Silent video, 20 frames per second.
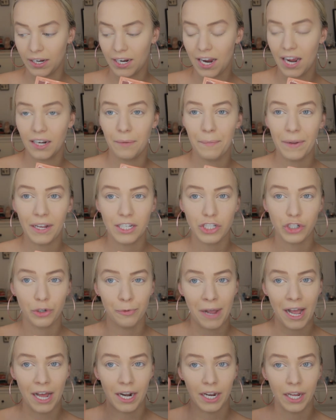I kind of make it
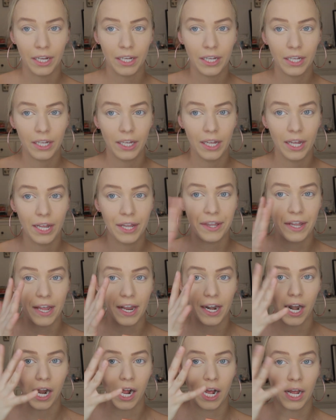dramatic and
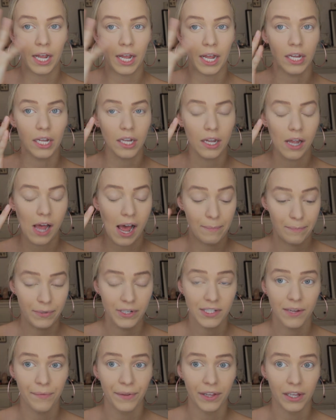then I
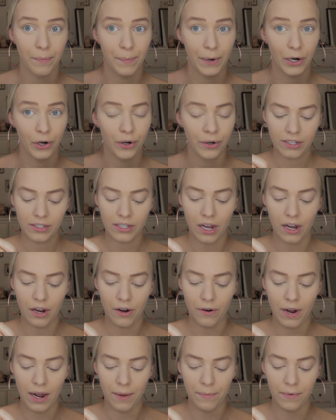put something in the middle. So
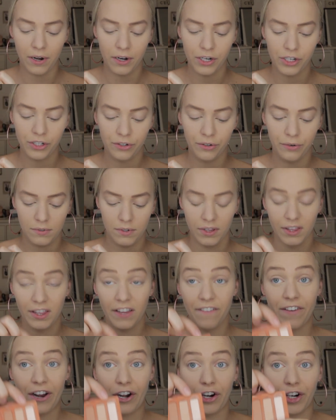I'm gonna do
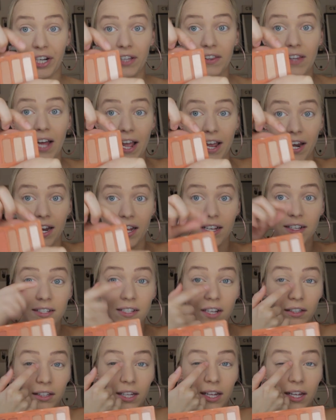the very lightest
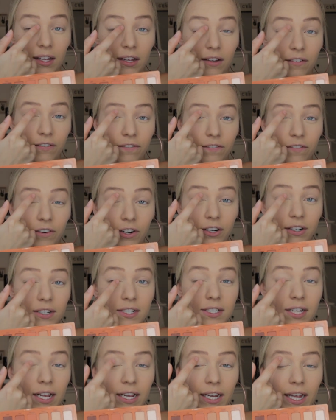on the
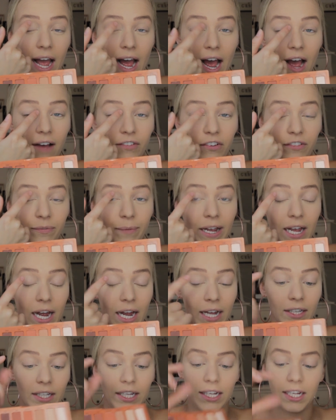first like half of my
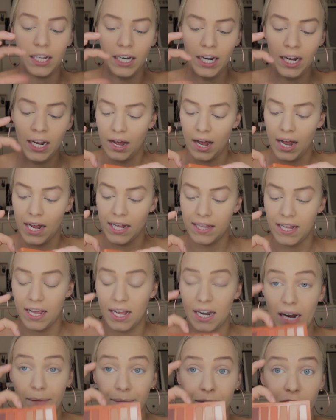eyelid, and
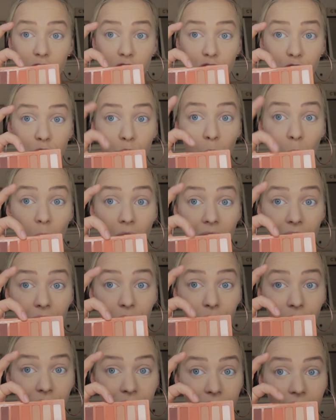then I'm gonna do
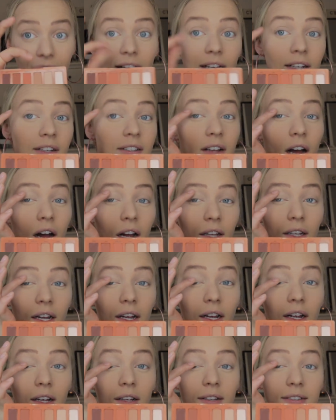Wild Things on
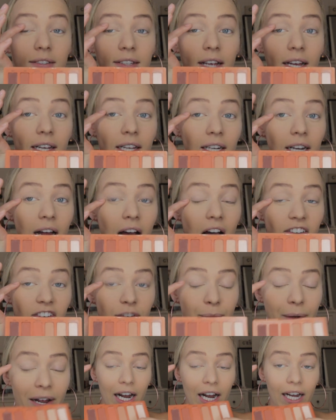the second half
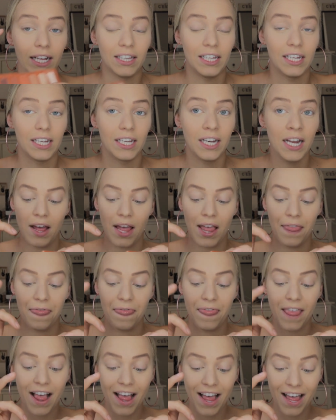of eyelid,
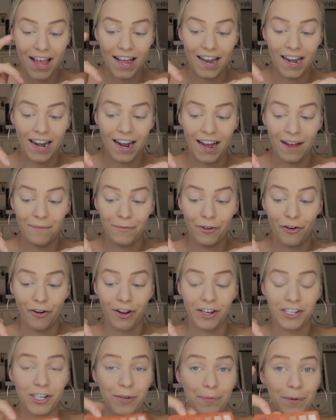and then I'm
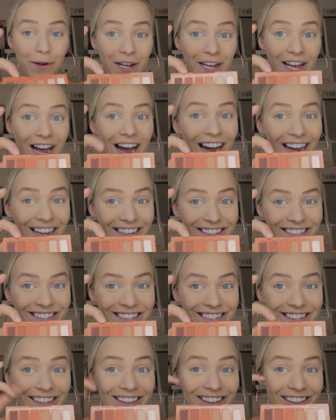going to put
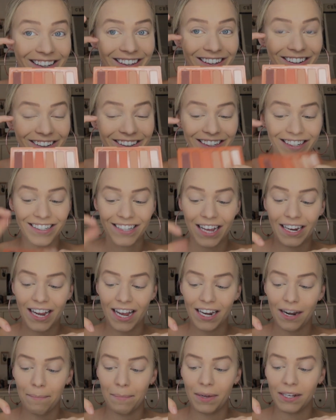Heist in the crease. I
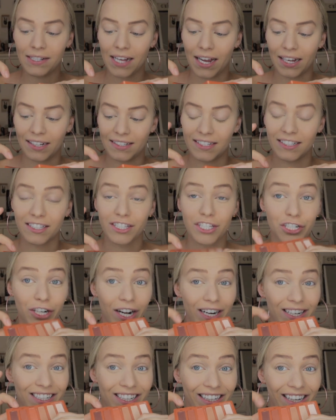kind of mix Heist and
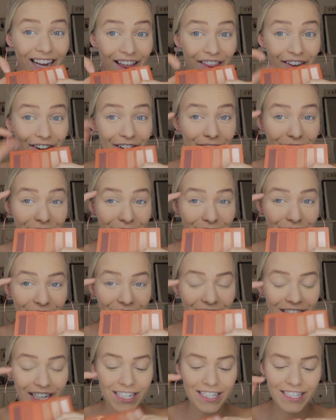Strike together for the
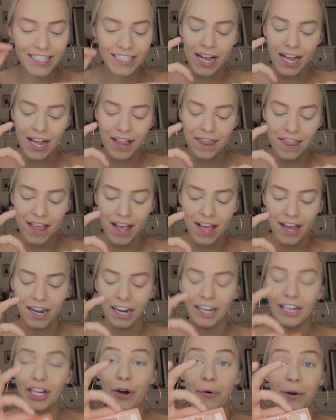crease, and then
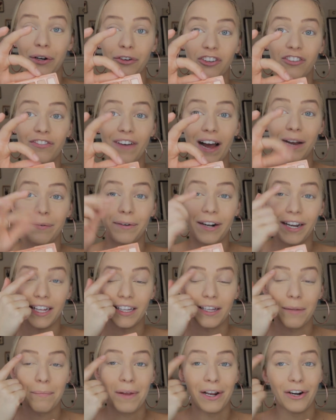I go in with Vibrate
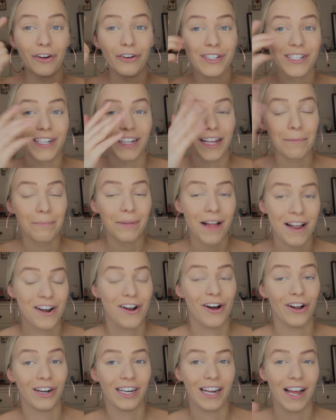in the middle to like blend it
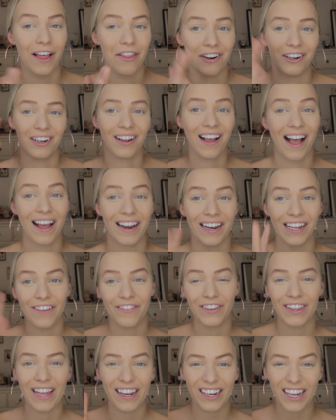all together and kind of
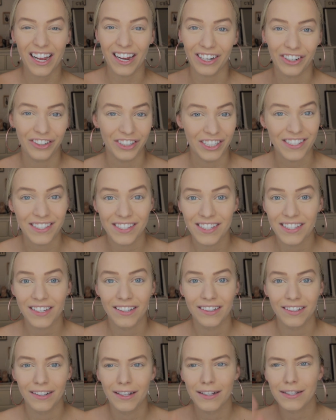give it that cut crease
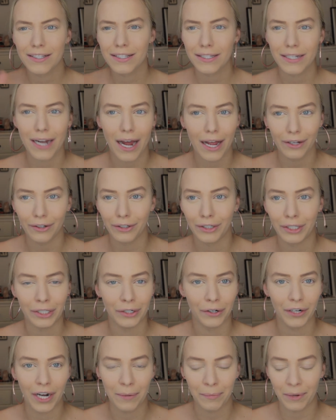style, you
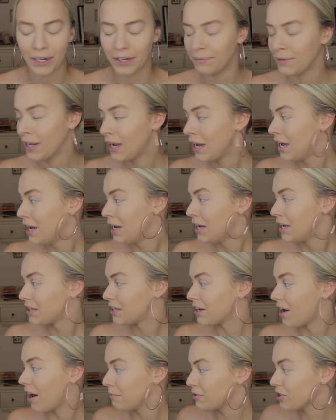know what I mean?
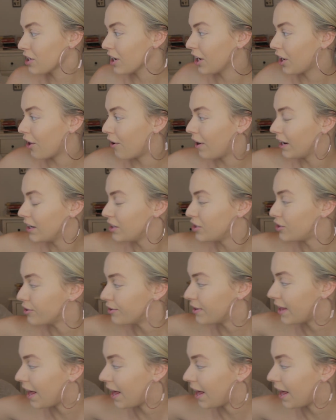So I'm just gonna go ahead and do